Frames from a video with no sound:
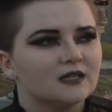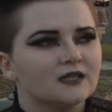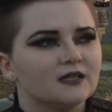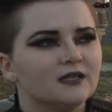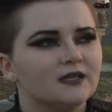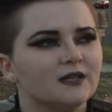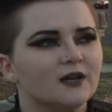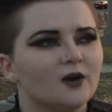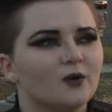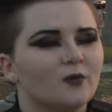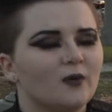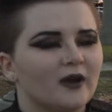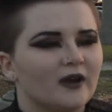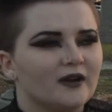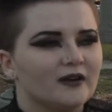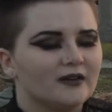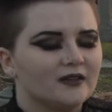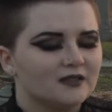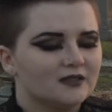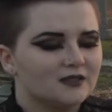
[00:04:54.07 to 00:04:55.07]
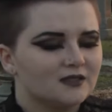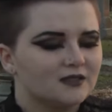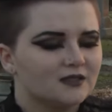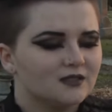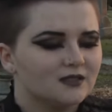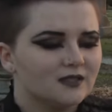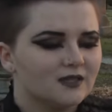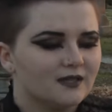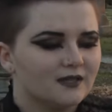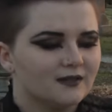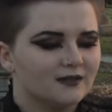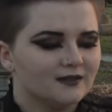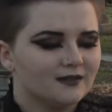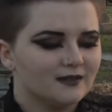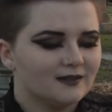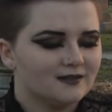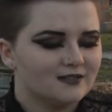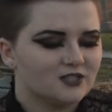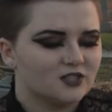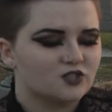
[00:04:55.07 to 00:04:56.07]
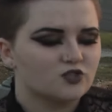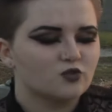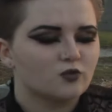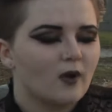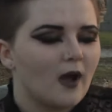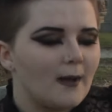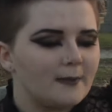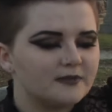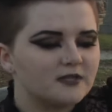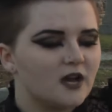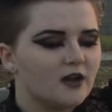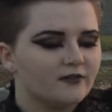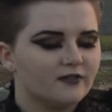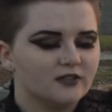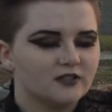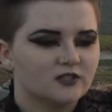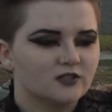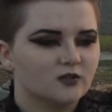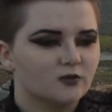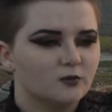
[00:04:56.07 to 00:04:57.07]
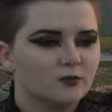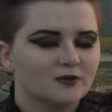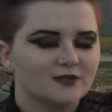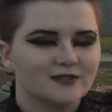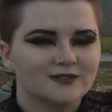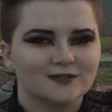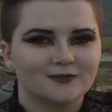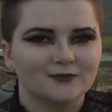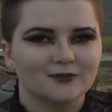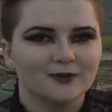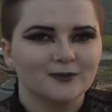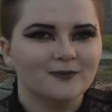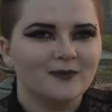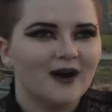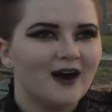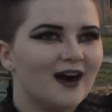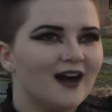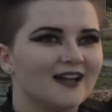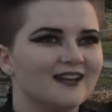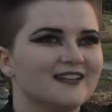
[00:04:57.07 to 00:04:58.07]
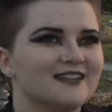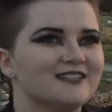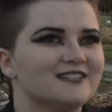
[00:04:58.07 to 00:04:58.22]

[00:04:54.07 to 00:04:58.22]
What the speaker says: you know, where it just drops off into the woods of Vermont.